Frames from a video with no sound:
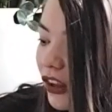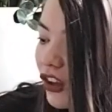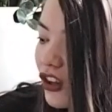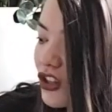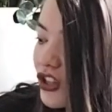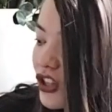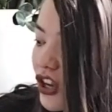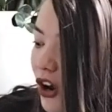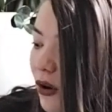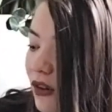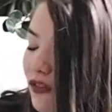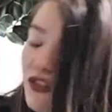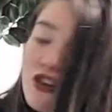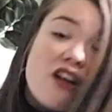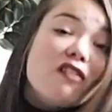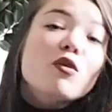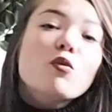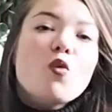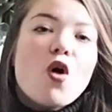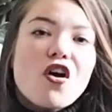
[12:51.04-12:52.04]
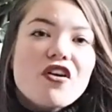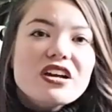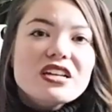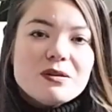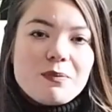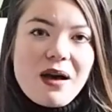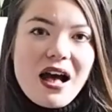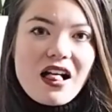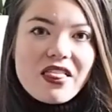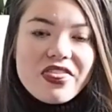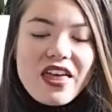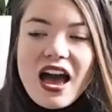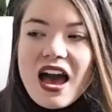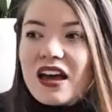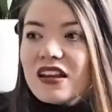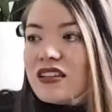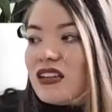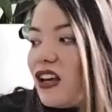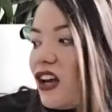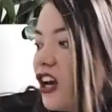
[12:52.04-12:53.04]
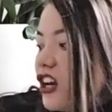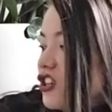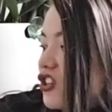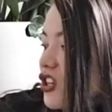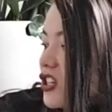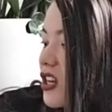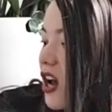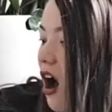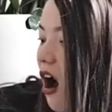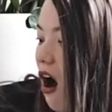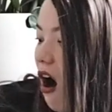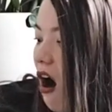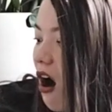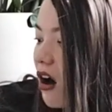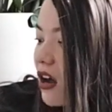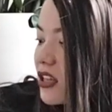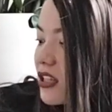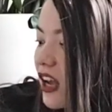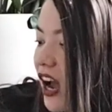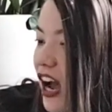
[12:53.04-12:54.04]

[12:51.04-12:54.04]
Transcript: So if you're ever worried about that, just ask.